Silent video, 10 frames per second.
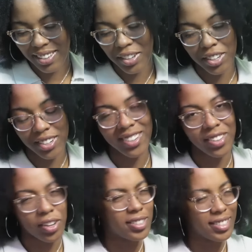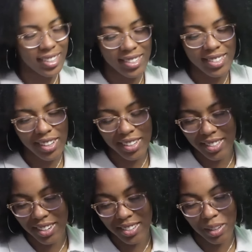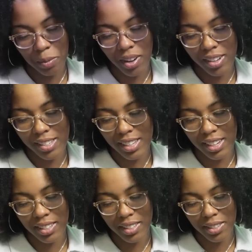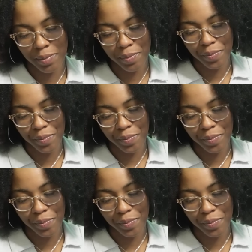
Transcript: good content because there's some content.